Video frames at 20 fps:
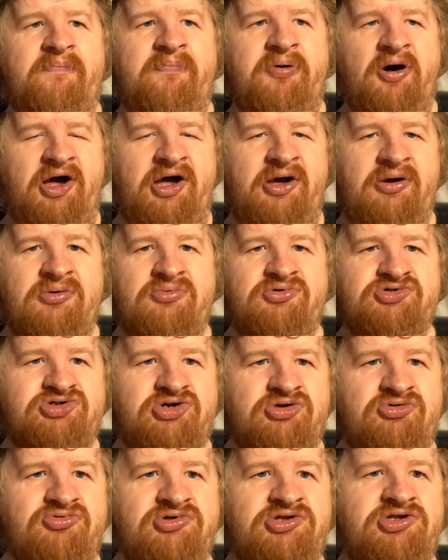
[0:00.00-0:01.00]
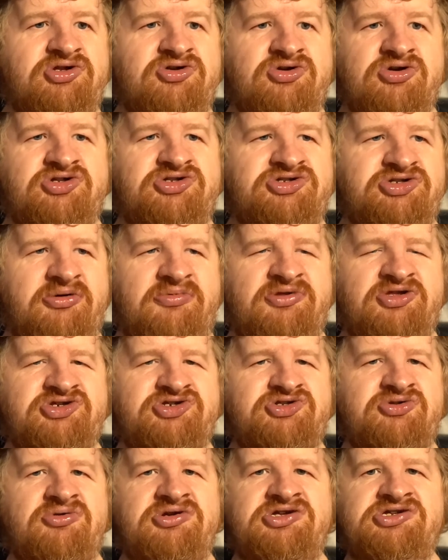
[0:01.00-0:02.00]
but it was a really good. Some of the
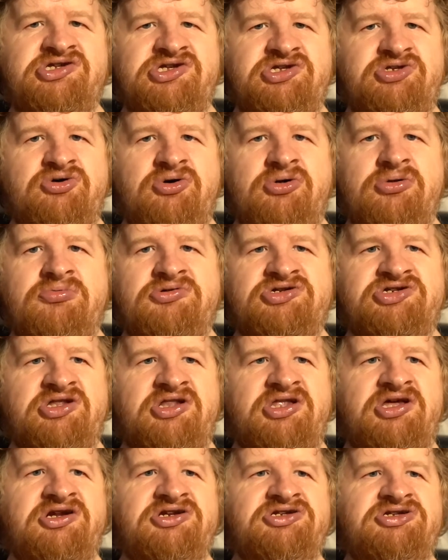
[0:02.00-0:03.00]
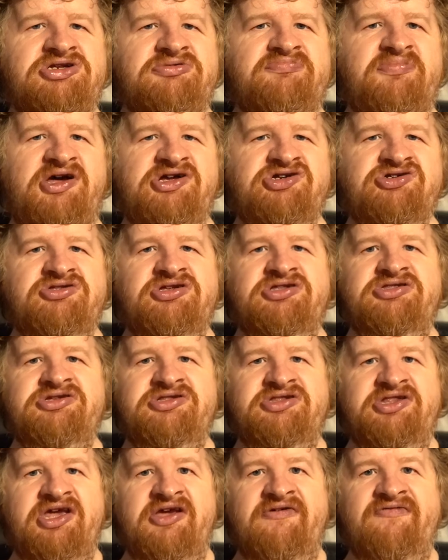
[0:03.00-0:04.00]
stories he told was hilarious, especially
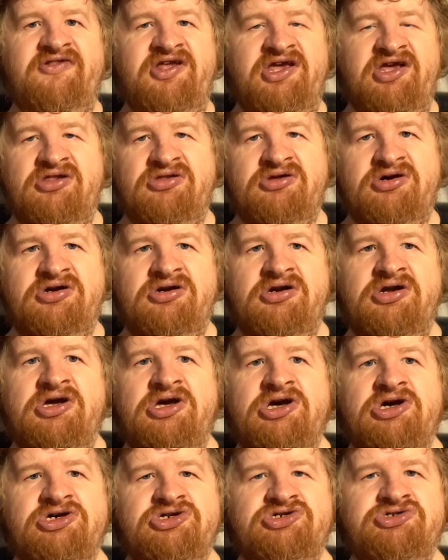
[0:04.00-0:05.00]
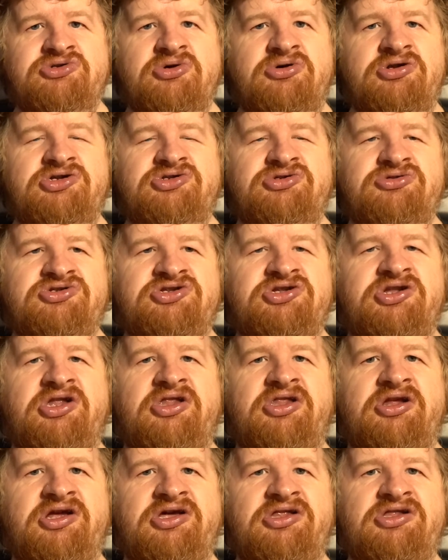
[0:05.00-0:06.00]
the Dave Taylor stories, who's
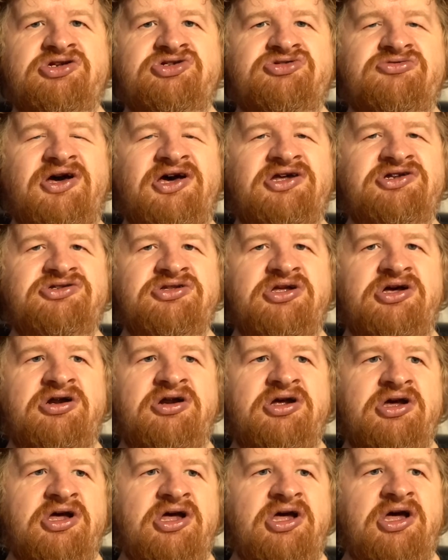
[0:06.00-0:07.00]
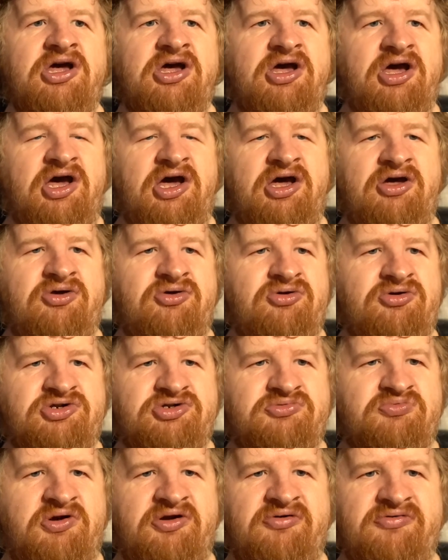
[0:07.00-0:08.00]
another English wrestler uh, who
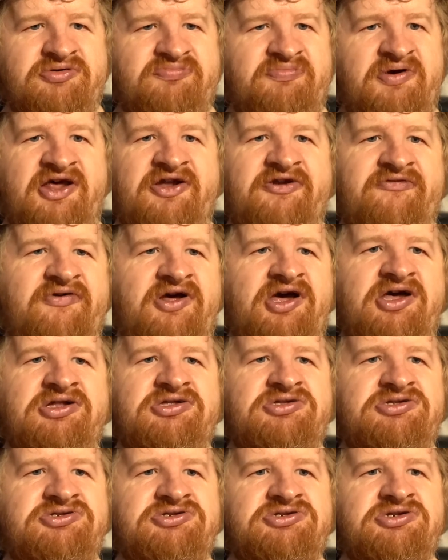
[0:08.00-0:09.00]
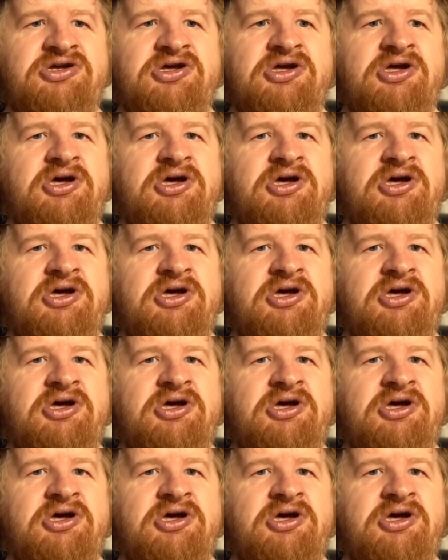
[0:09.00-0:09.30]
is one of his best friends,